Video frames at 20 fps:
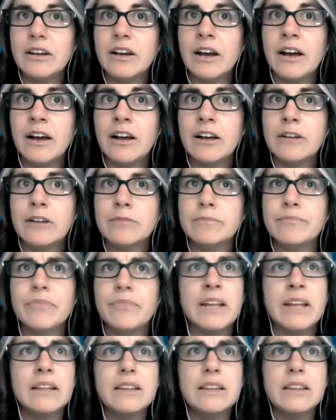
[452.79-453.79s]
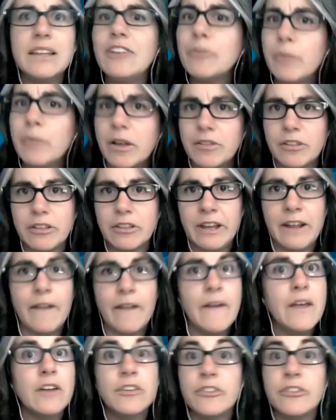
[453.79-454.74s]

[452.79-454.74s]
at least monthly.